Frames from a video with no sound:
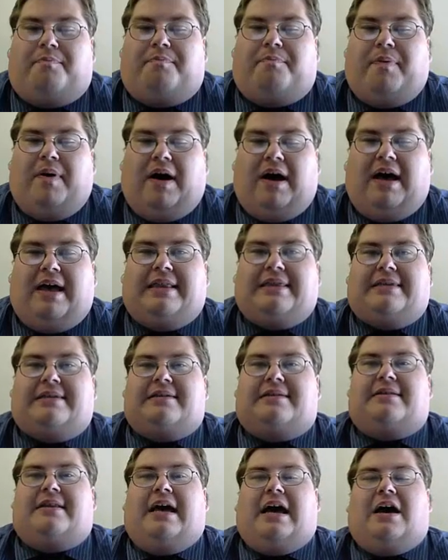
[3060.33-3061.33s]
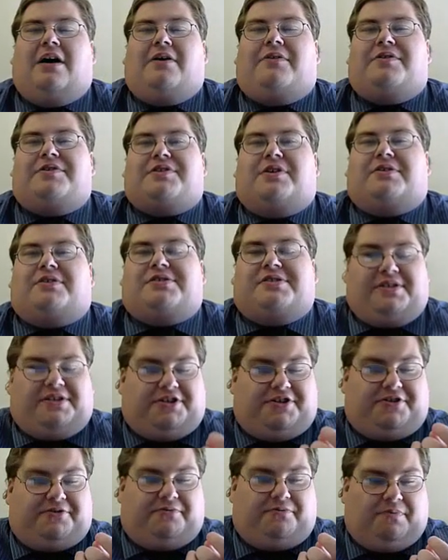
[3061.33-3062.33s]
But now there's also the
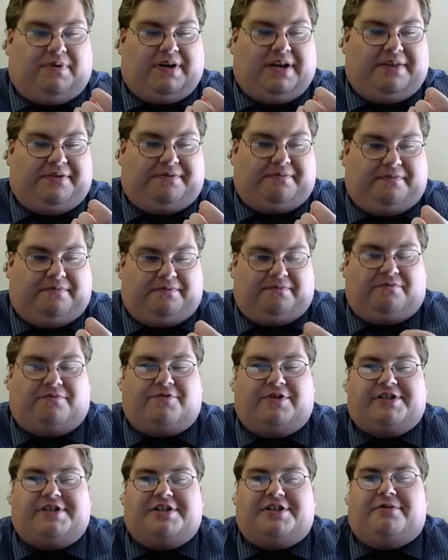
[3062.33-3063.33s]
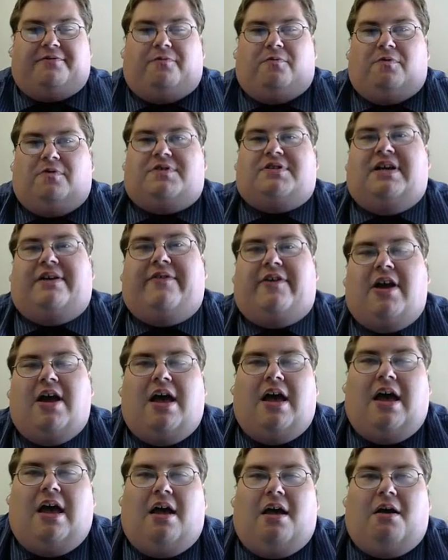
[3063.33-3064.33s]
issue with transition war and slavery.
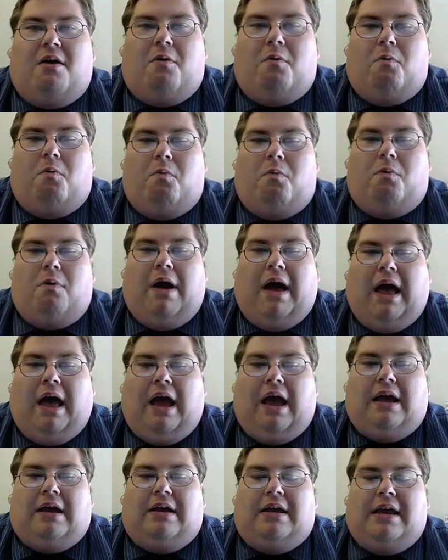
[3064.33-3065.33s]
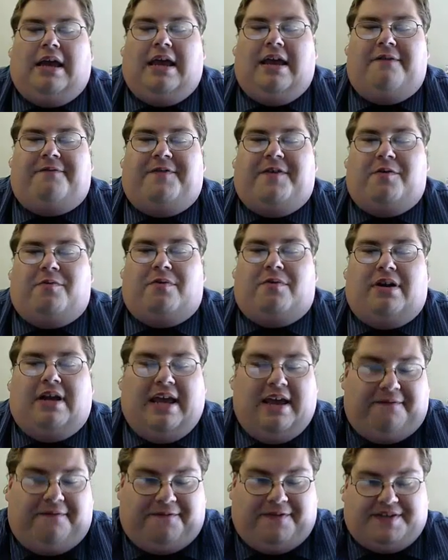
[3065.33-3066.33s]
If
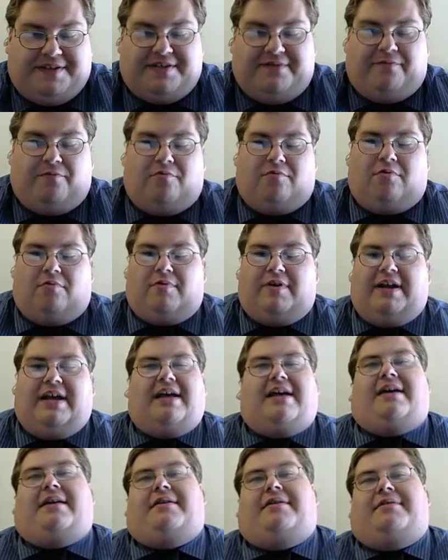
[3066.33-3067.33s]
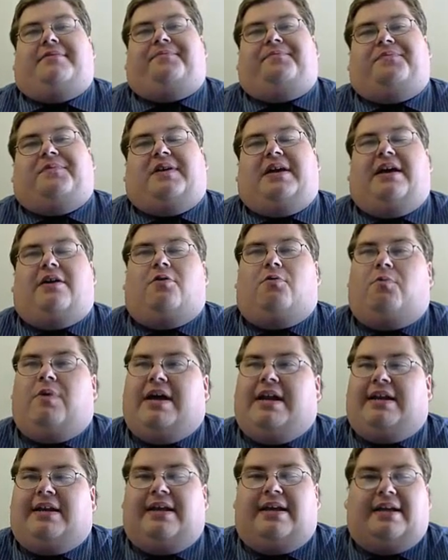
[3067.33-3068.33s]
the Civil War were to end, okay, or
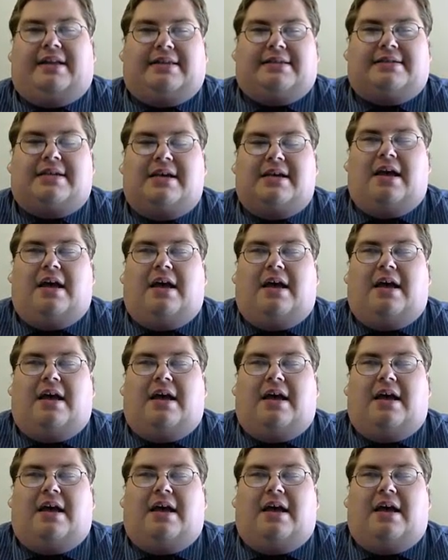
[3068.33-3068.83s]
when it ends,